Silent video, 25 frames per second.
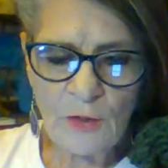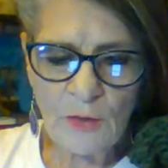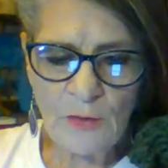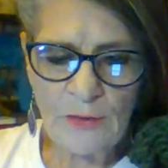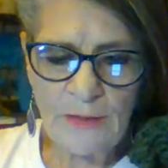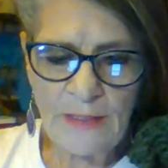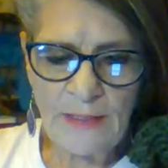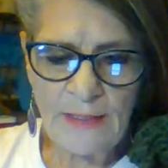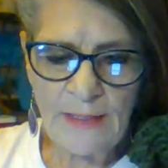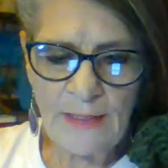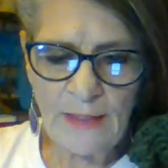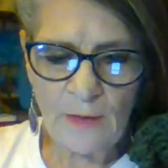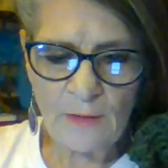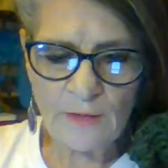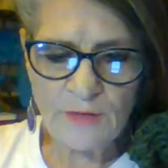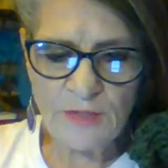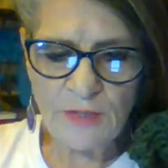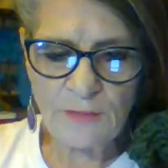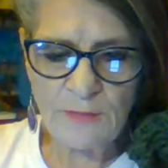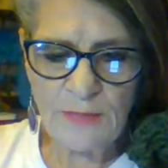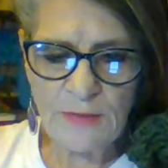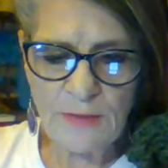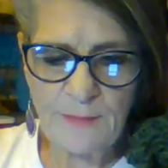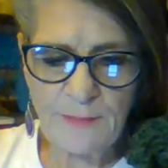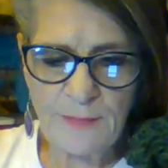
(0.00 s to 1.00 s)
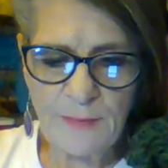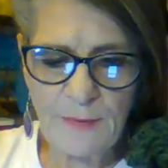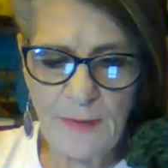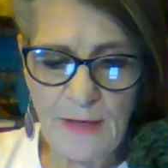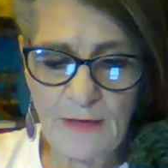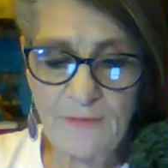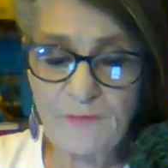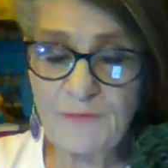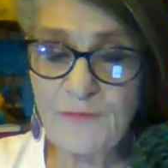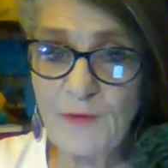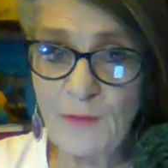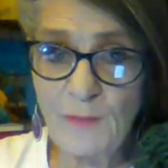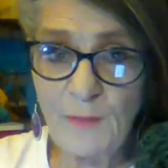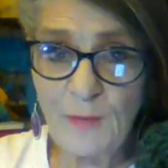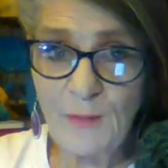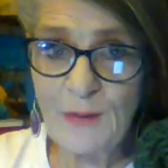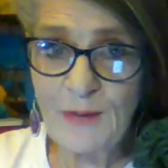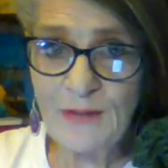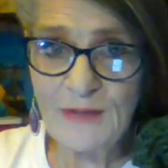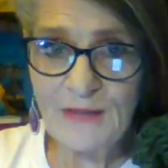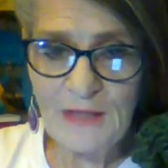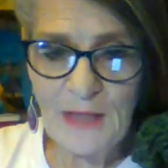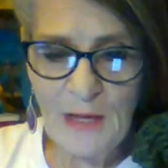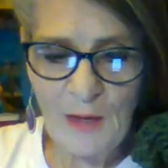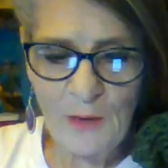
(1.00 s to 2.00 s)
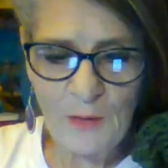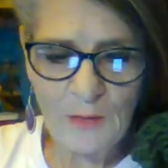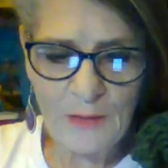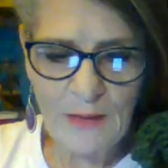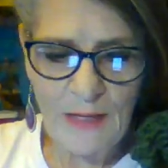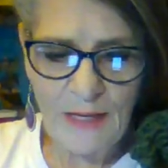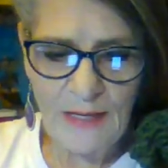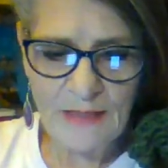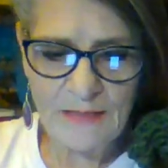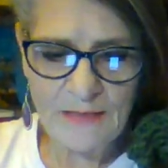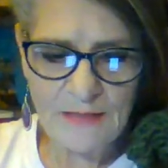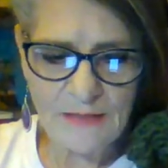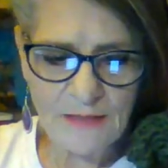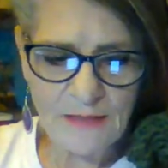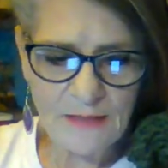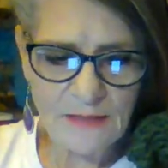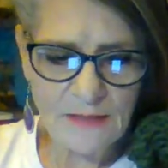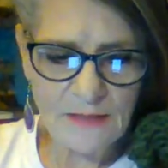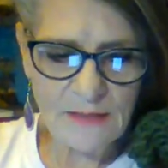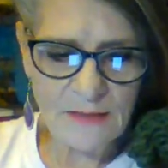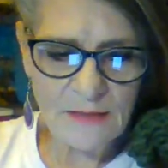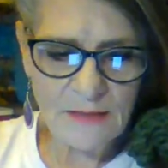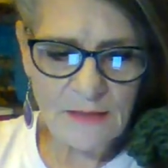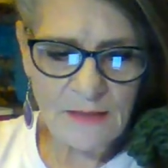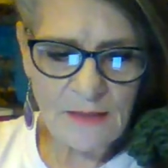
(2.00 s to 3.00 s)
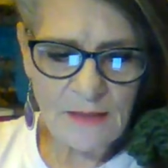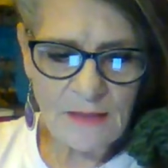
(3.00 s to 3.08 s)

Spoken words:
he held to be preferable in all cases,